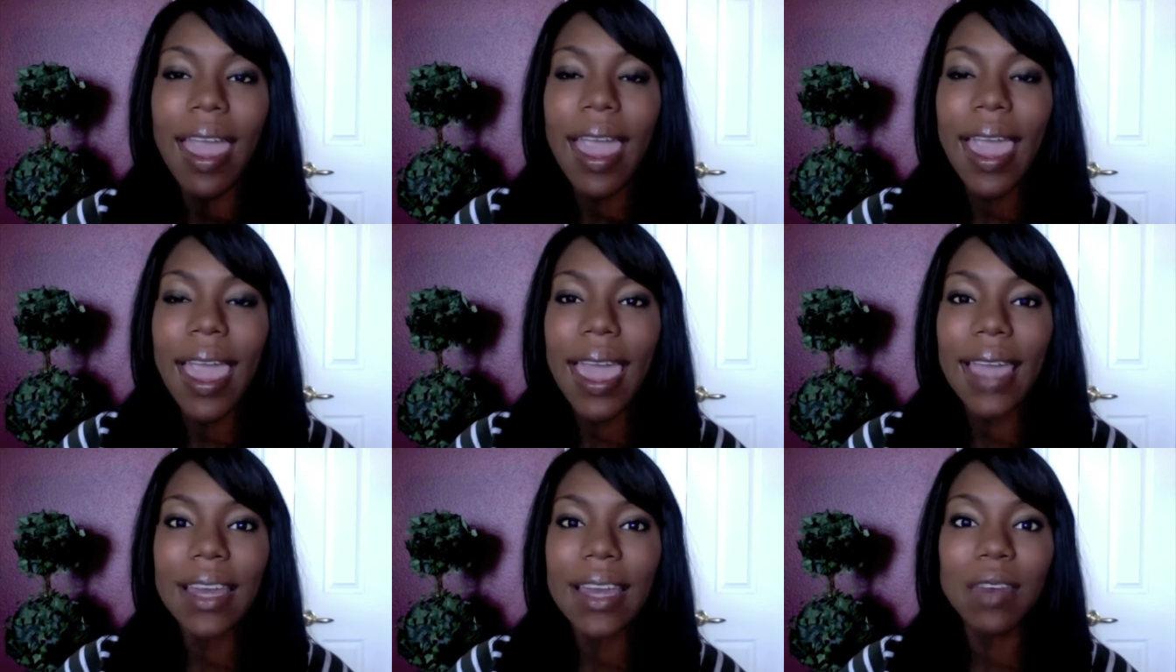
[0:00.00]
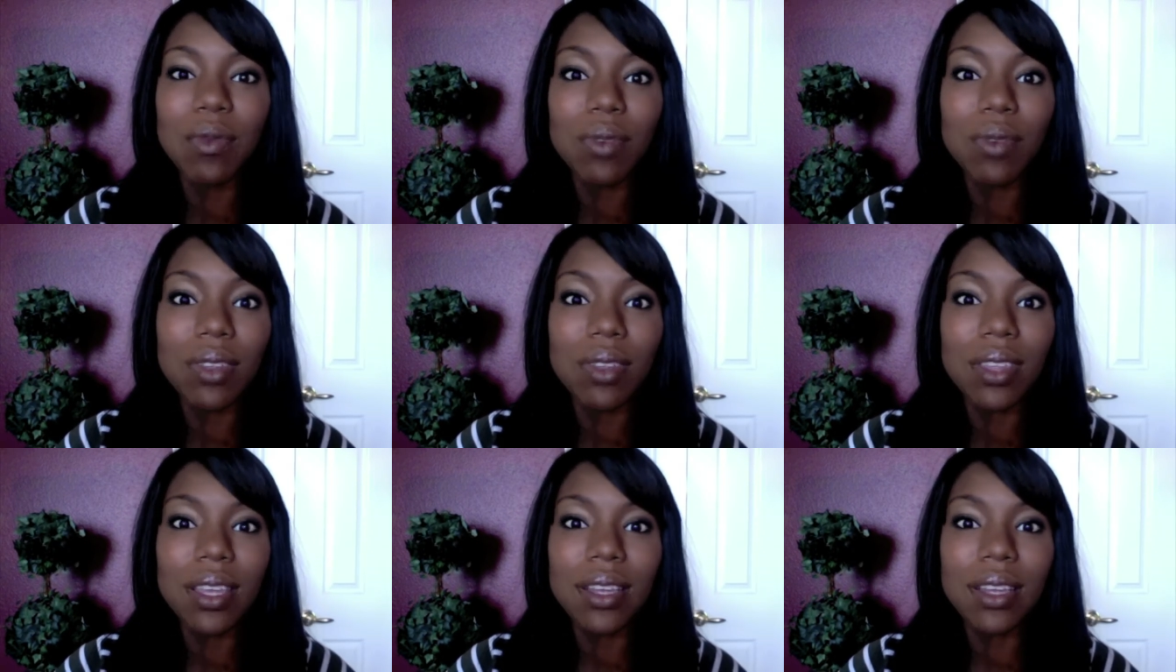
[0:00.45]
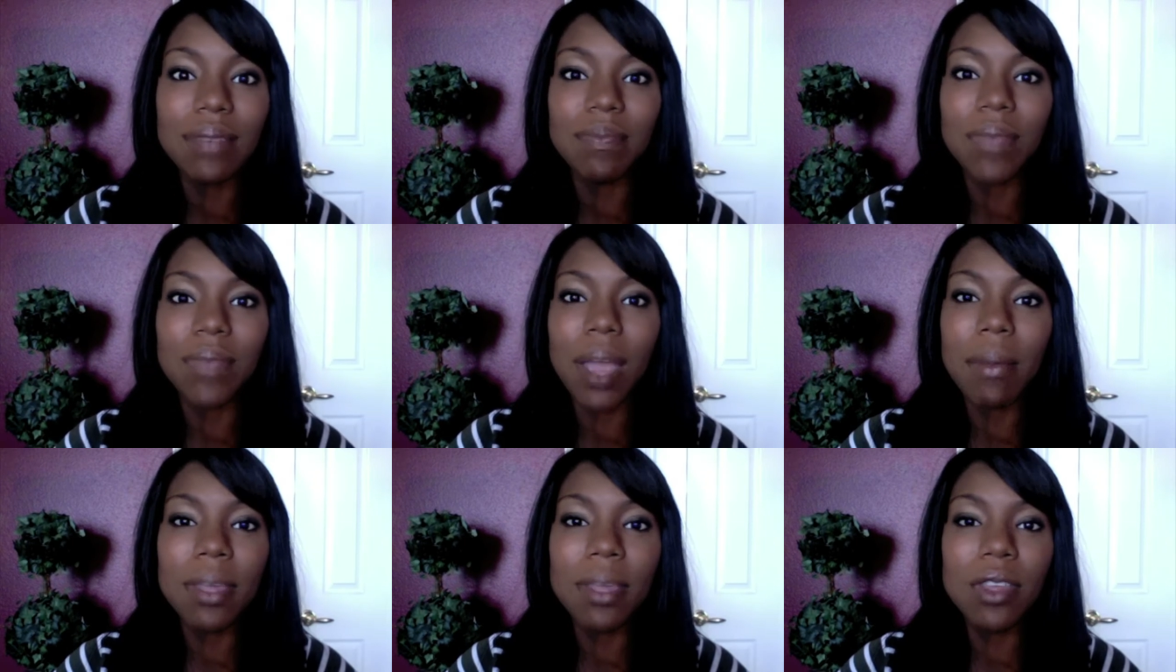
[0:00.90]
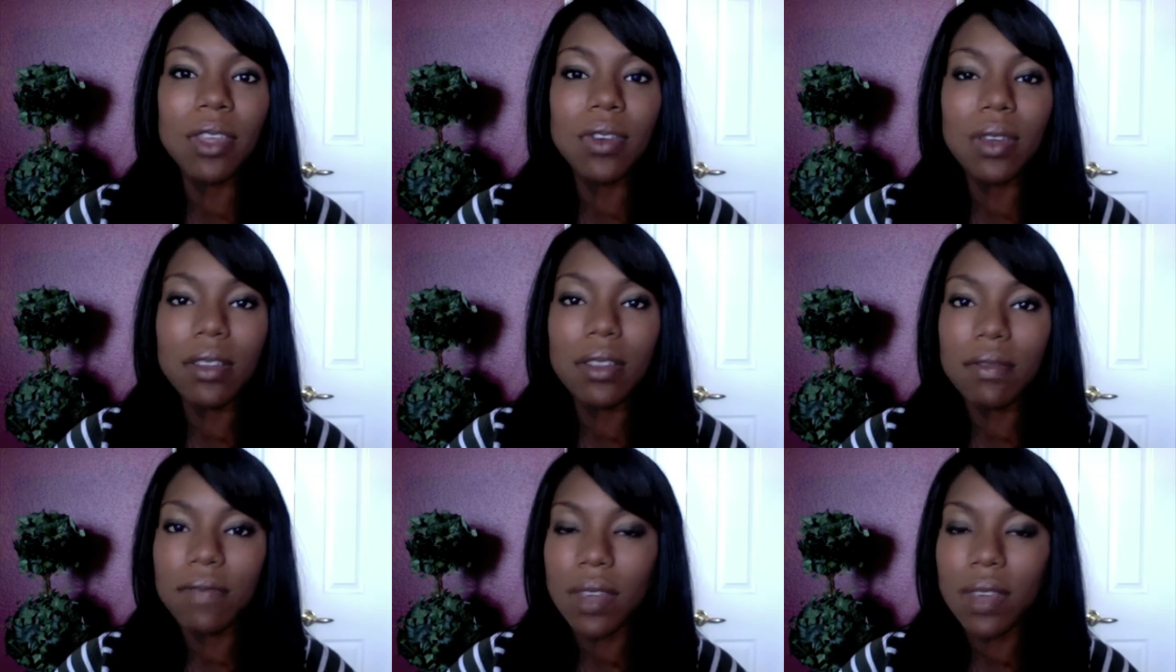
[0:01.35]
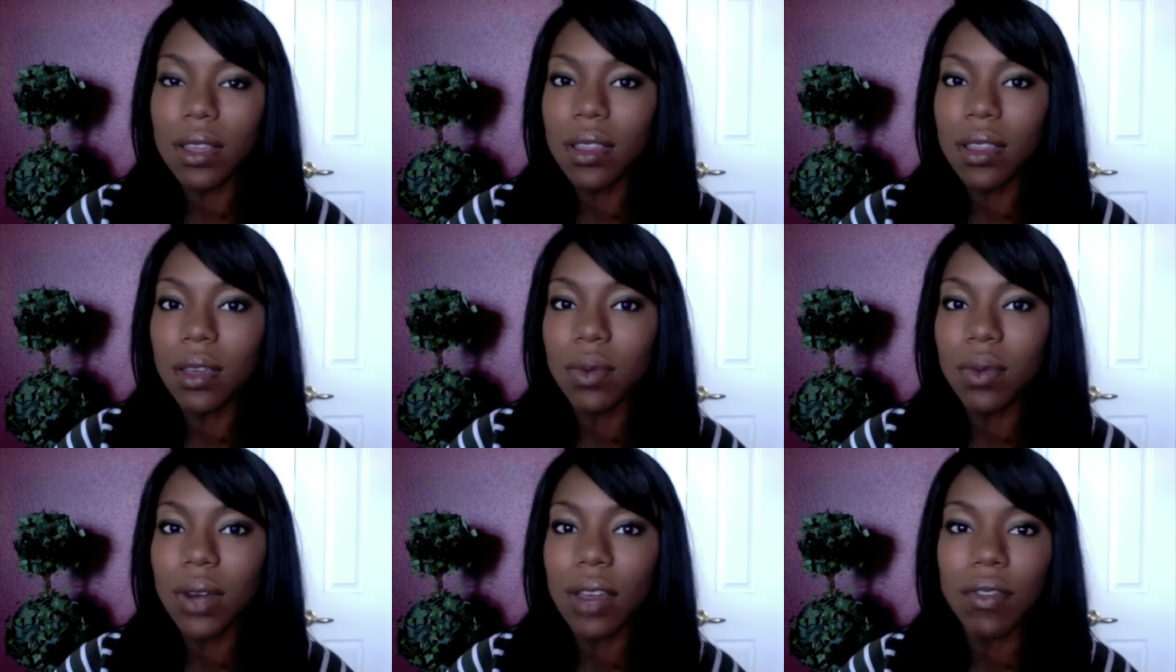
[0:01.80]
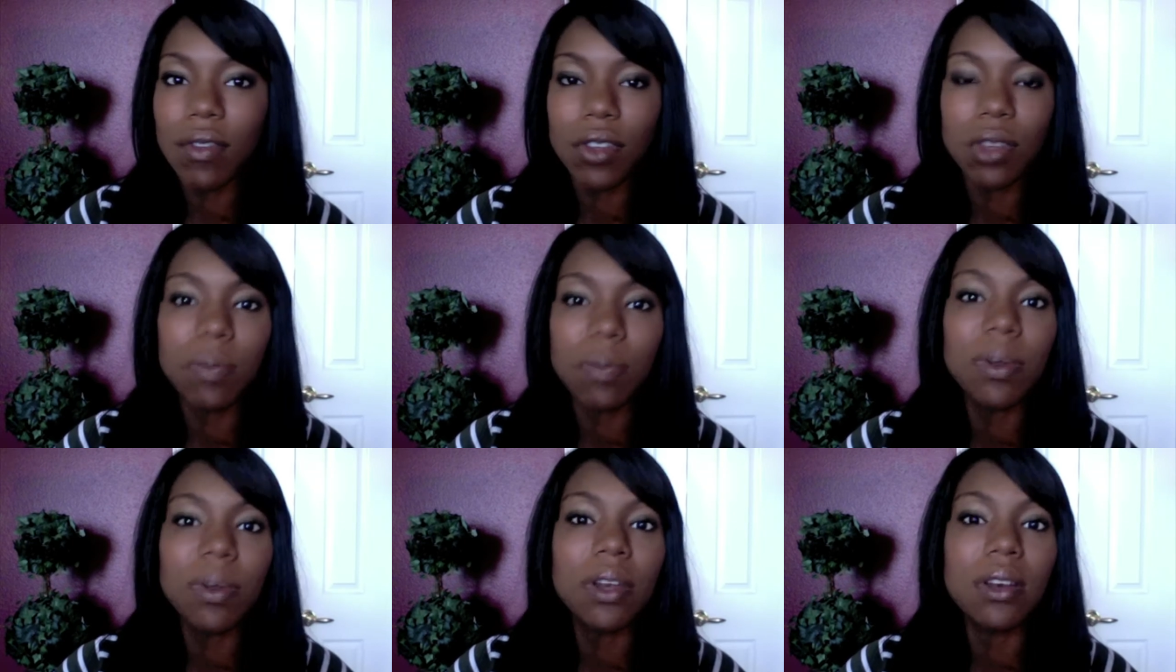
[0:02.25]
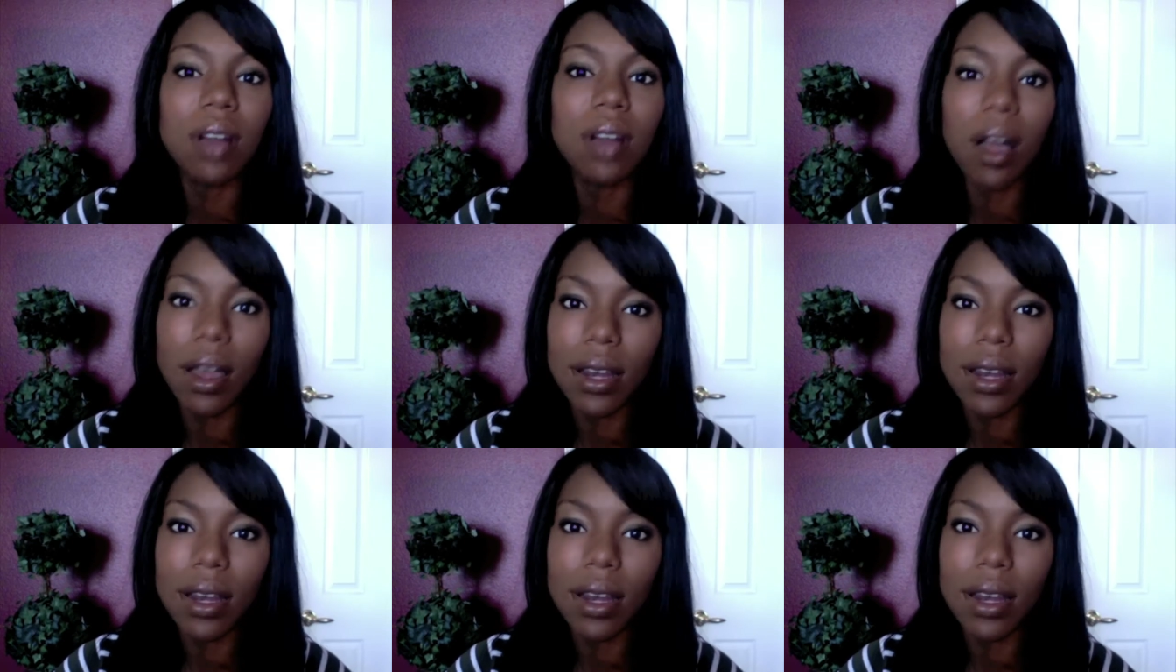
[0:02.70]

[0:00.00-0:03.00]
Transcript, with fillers: and it really, I mean, you can feel it whenever you put it on.